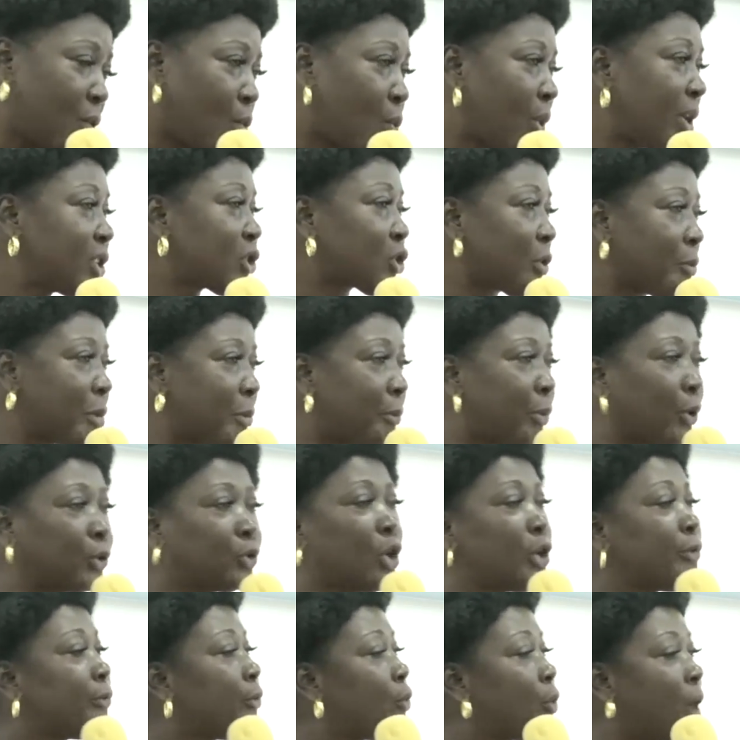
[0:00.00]
when some people
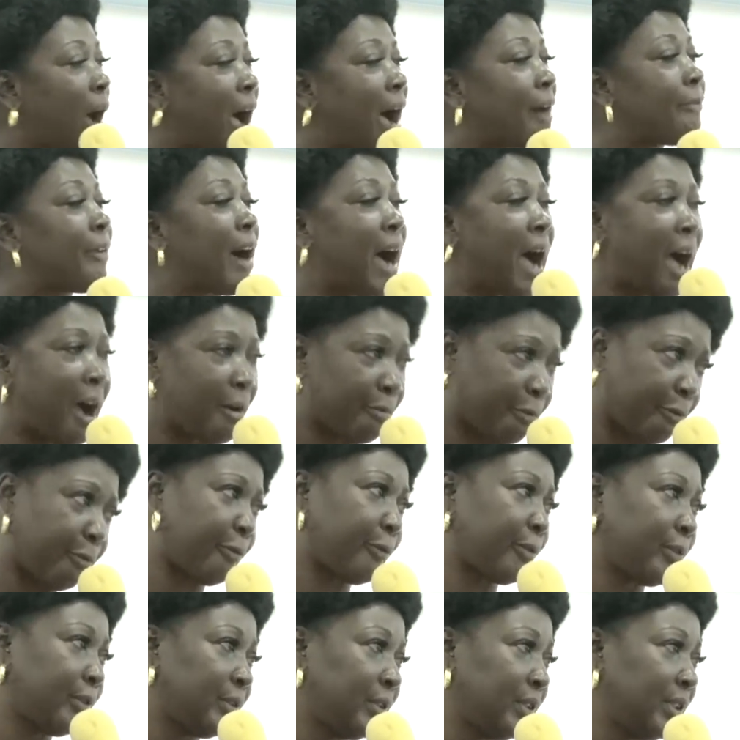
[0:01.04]
don't even have
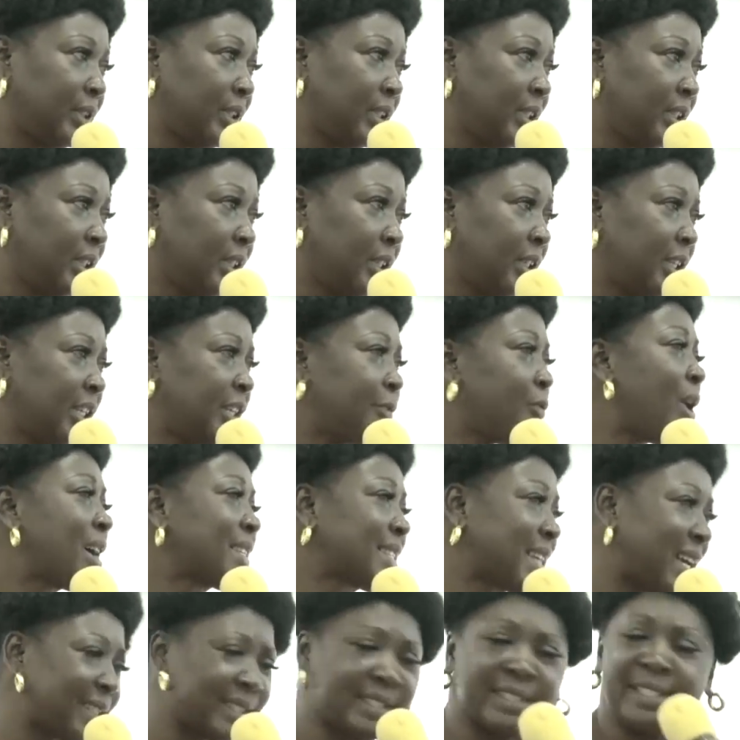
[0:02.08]
half. Even
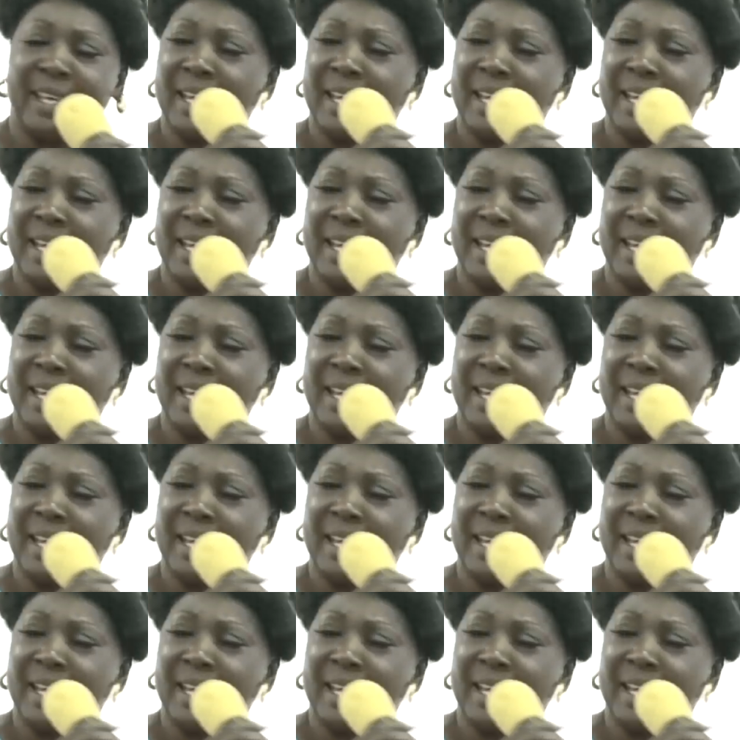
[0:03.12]
as at